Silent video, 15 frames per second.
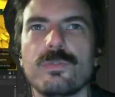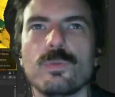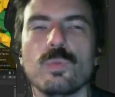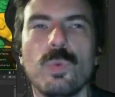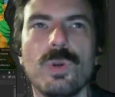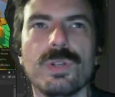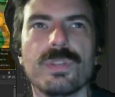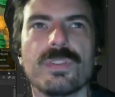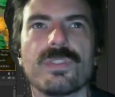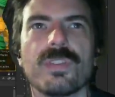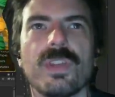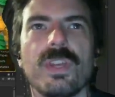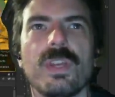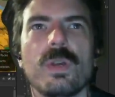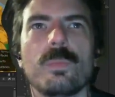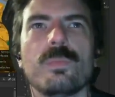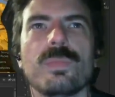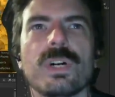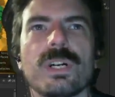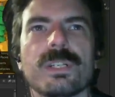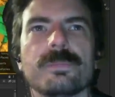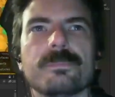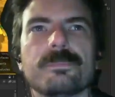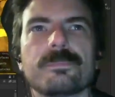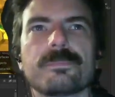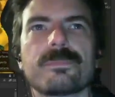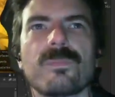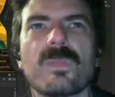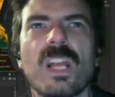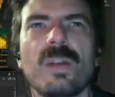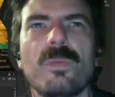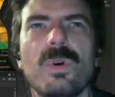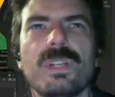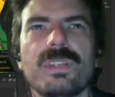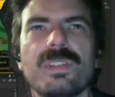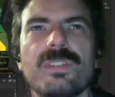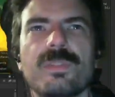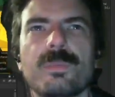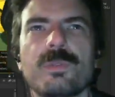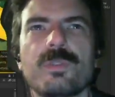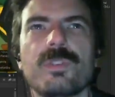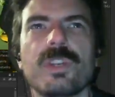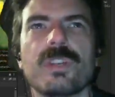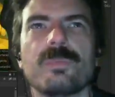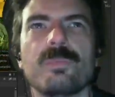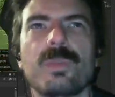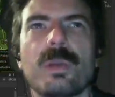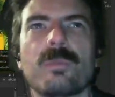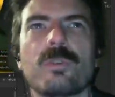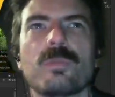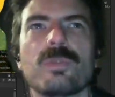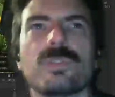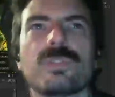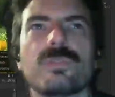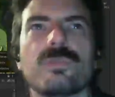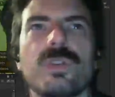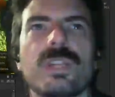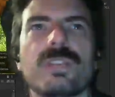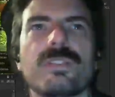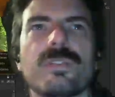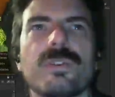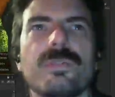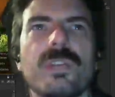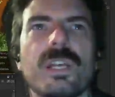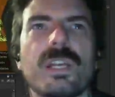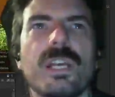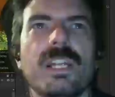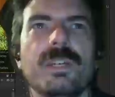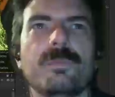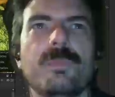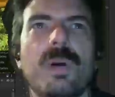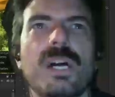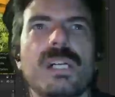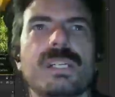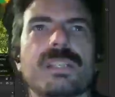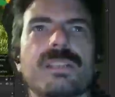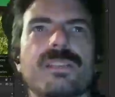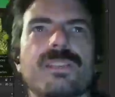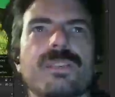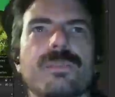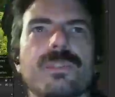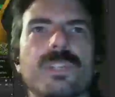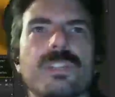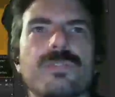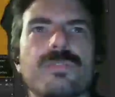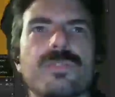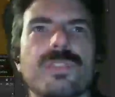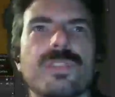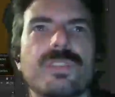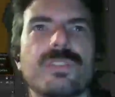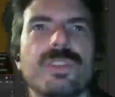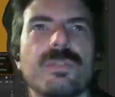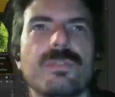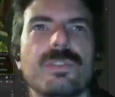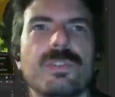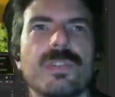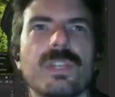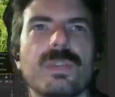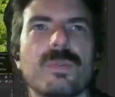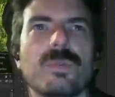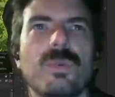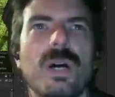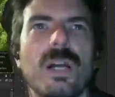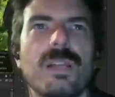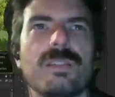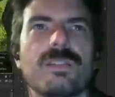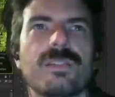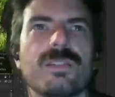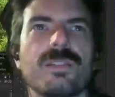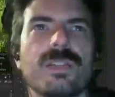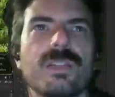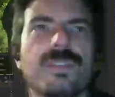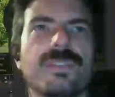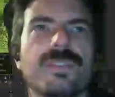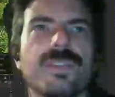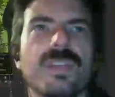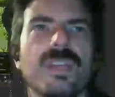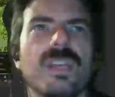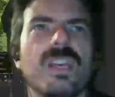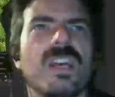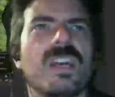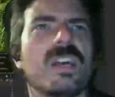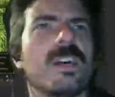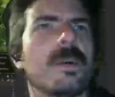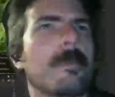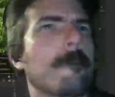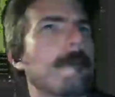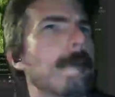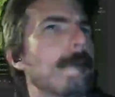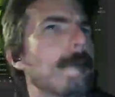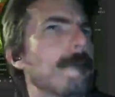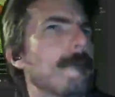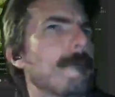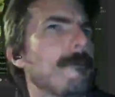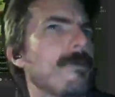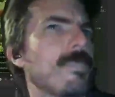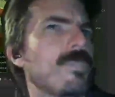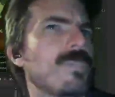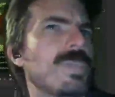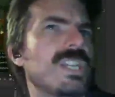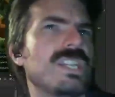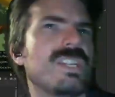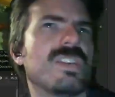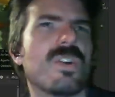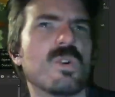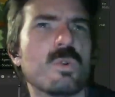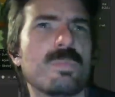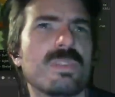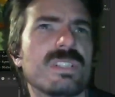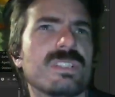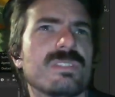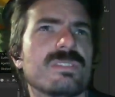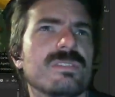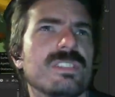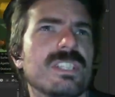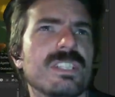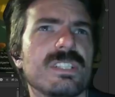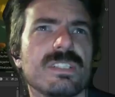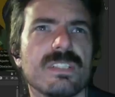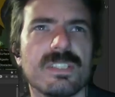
woods, but I want this to be a memorable terrain. So I've got kind of pockets of interesting stuff here. Like, why is there this mini opening